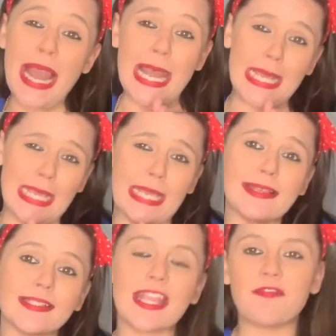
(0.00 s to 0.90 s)

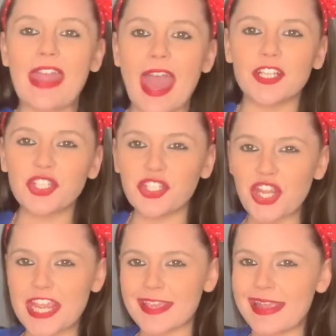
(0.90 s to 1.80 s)
please give it a
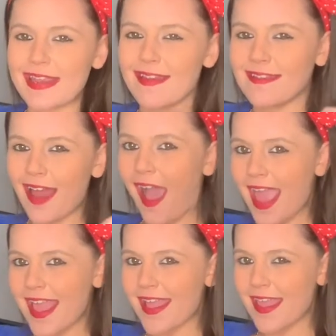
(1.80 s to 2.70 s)
cheeky
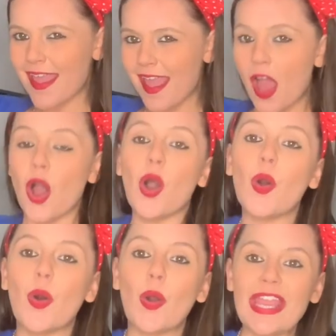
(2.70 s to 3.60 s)
like, or